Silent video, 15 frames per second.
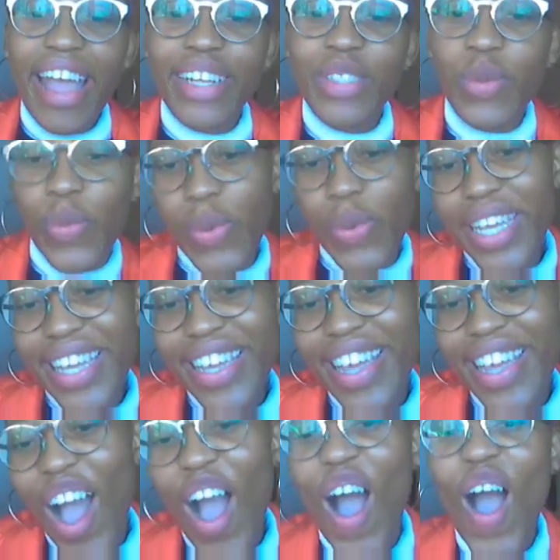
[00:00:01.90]
And
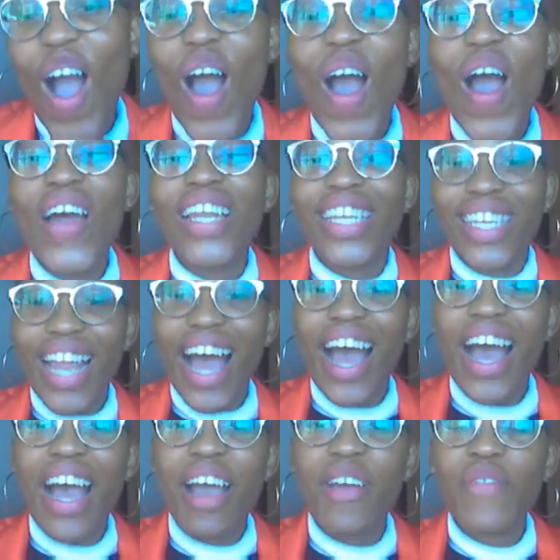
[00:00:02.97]
we are
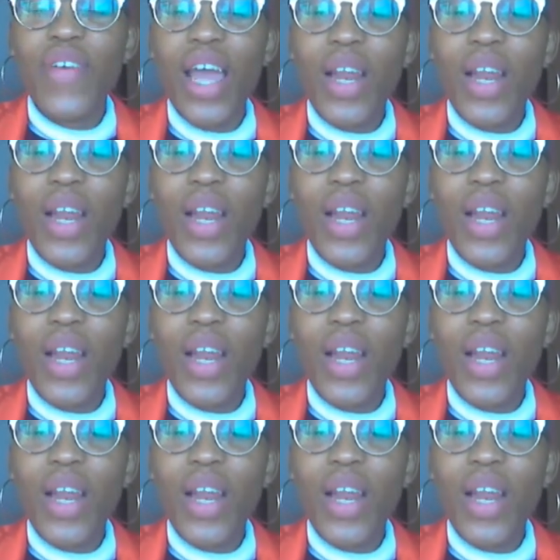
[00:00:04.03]
live.